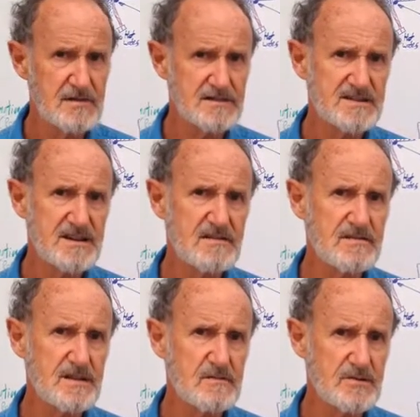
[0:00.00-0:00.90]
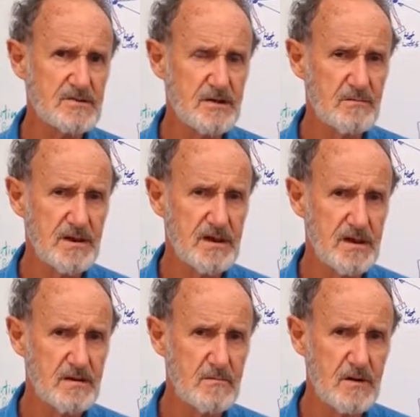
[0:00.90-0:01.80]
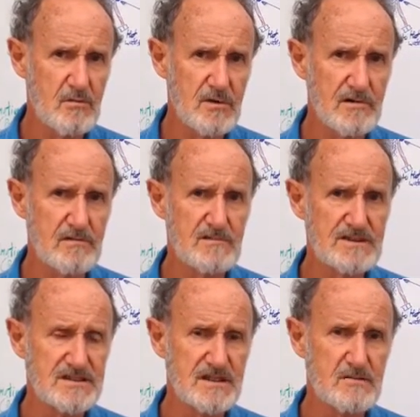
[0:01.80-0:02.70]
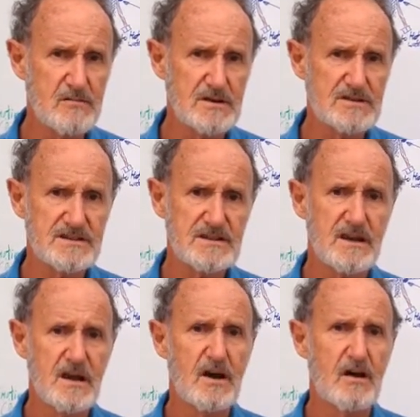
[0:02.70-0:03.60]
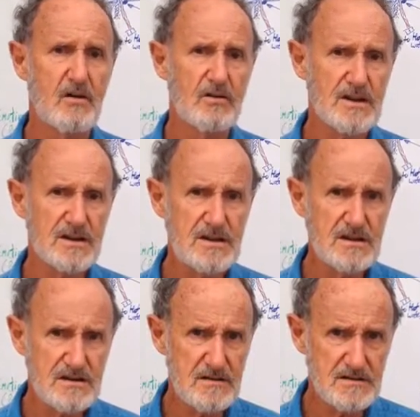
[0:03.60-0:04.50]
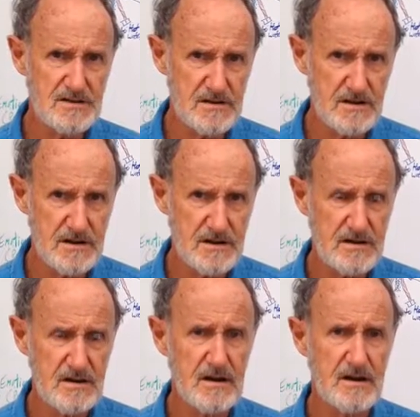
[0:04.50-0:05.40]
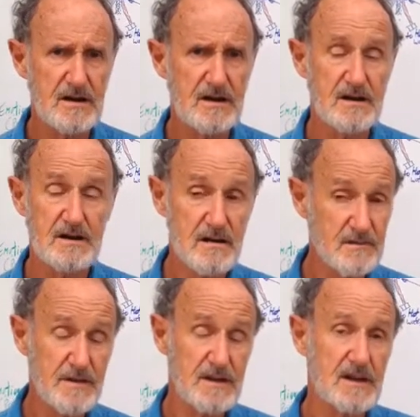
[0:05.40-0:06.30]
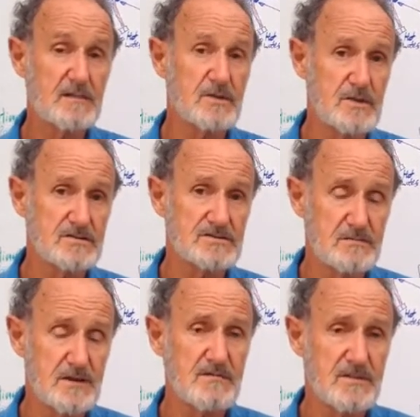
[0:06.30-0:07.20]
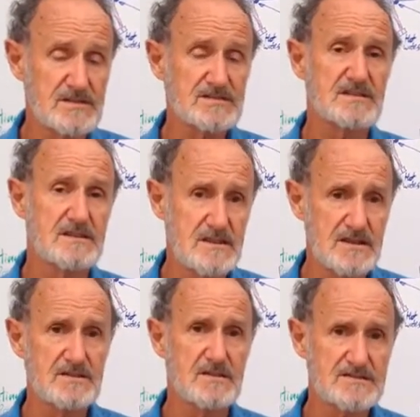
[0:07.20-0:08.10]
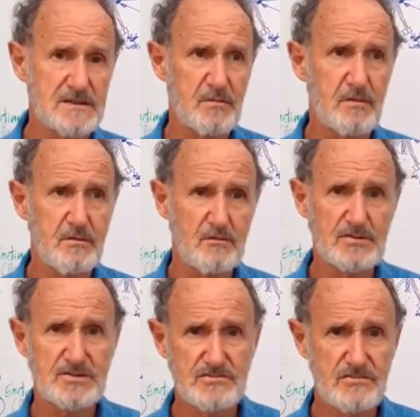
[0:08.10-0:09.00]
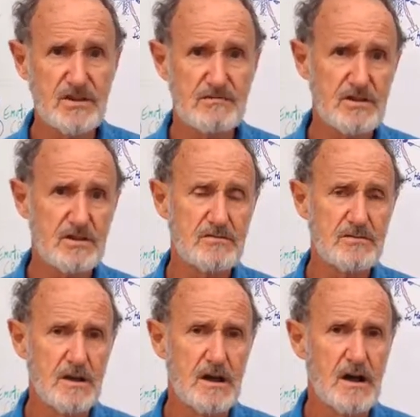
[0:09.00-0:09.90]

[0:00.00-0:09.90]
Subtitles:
The second thing which I became aware of recently was that on a keto diet, and I found out because I'm having this keto supplement, which is really good,